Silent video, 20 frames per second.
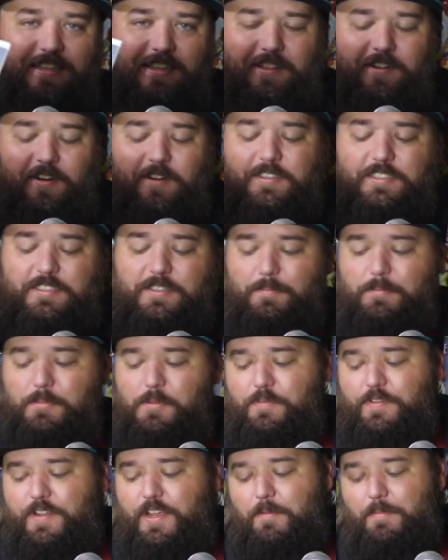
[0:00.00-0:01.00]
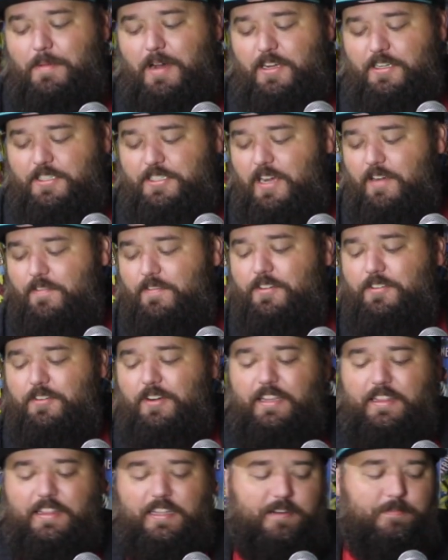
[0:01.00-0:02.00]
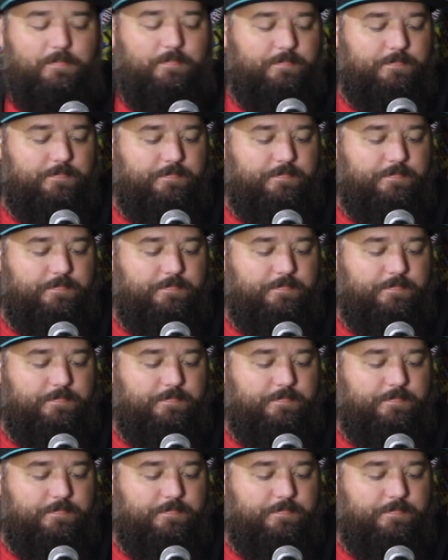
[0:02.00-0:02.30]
to throw in some movie homage covers right there.